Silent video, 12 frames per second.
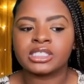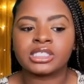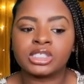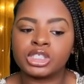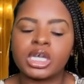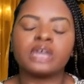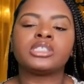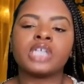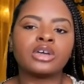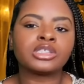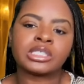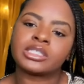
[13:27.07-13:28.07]

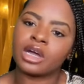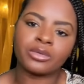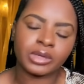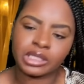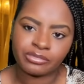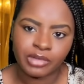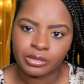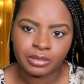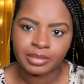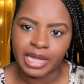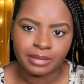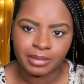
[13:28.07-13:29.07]
Doja don't really fuck with
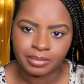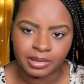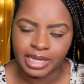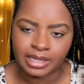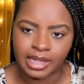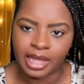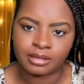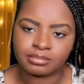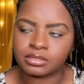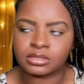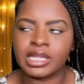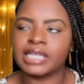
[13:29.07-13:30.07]
black people like that.
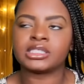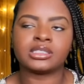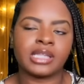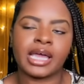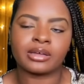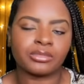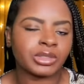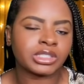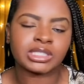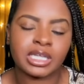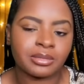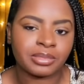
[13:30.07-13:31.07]
Let's like we're
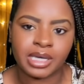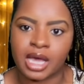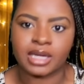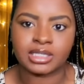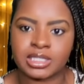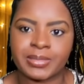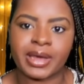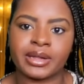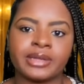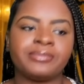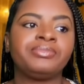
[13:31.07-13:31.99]
just going to be honest about it.